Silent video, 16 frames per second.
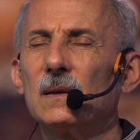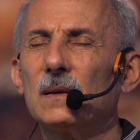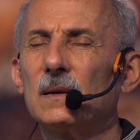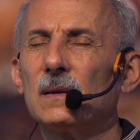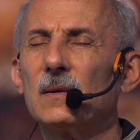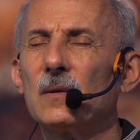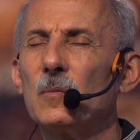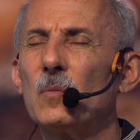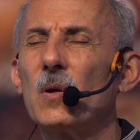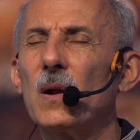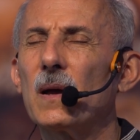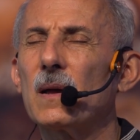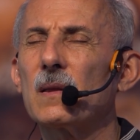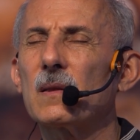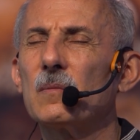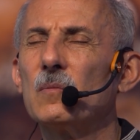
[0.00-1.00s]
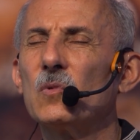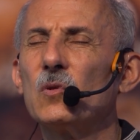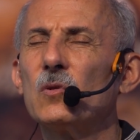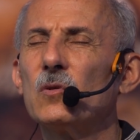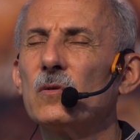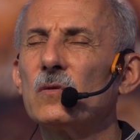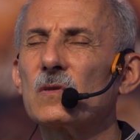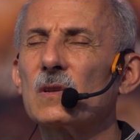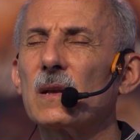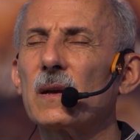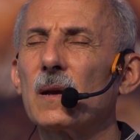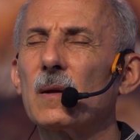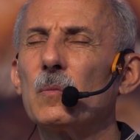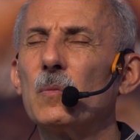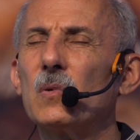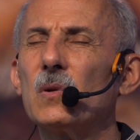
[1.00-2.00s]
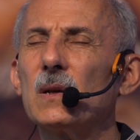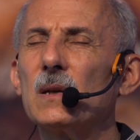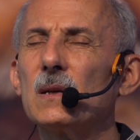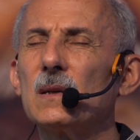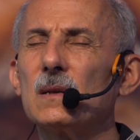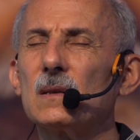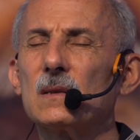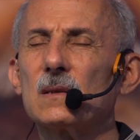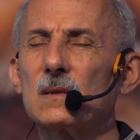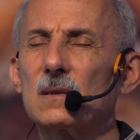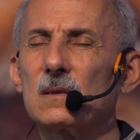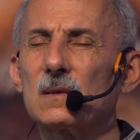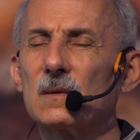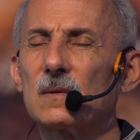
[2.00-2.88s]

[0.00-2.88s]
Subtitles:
and the breath moves like a breeze,